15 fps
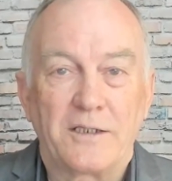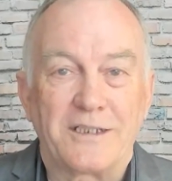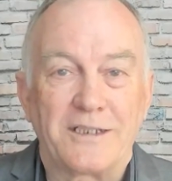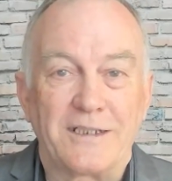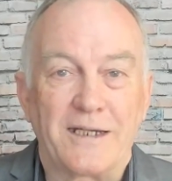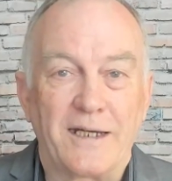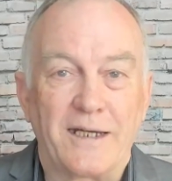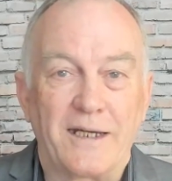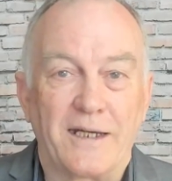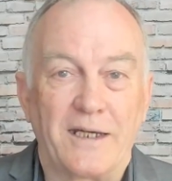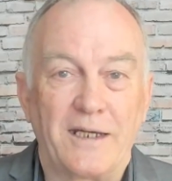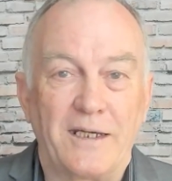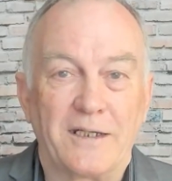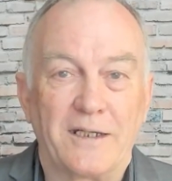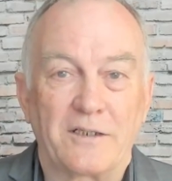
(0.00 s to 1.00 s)

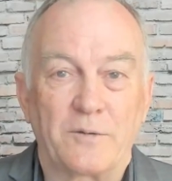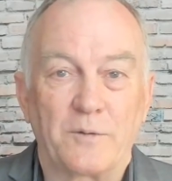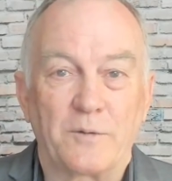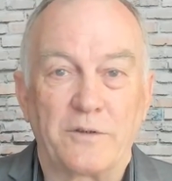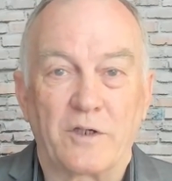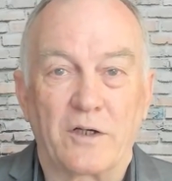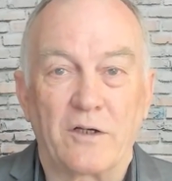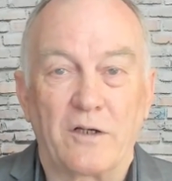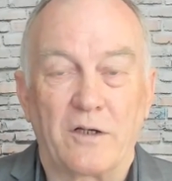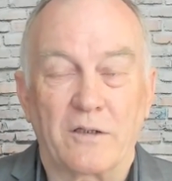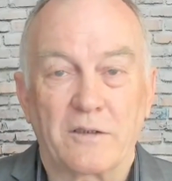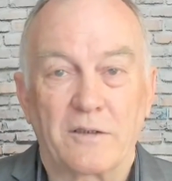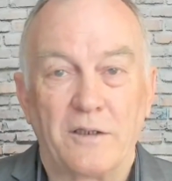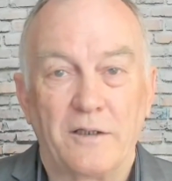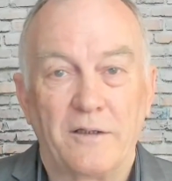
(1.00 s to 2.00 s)
Today at 12
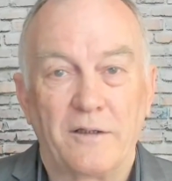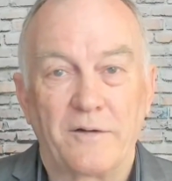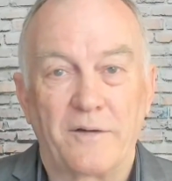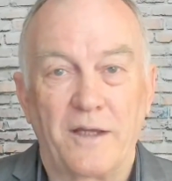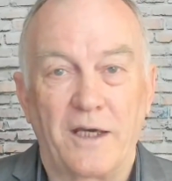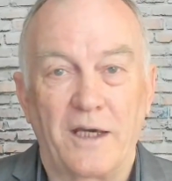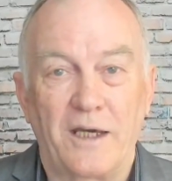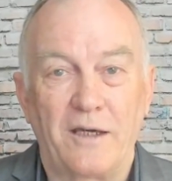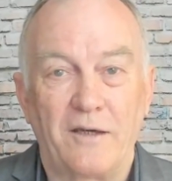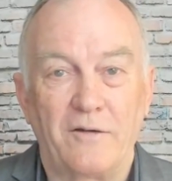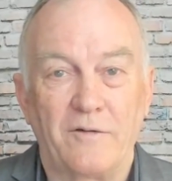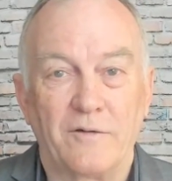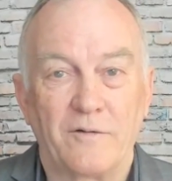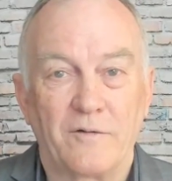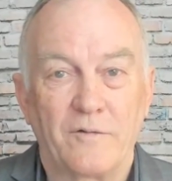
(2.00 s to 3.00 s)
o'clock,
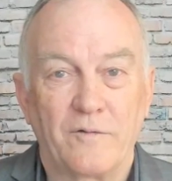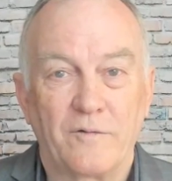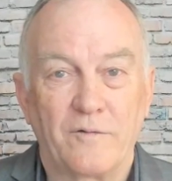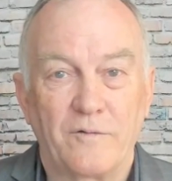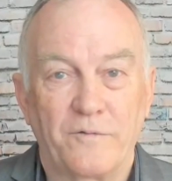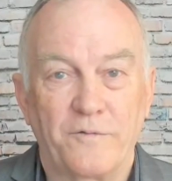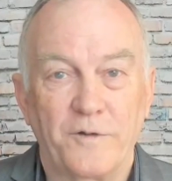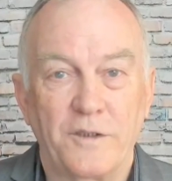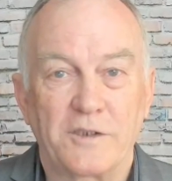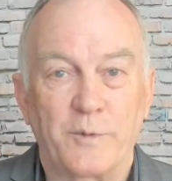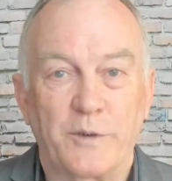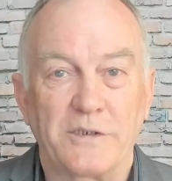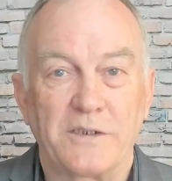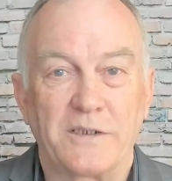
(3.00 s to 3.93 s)
the first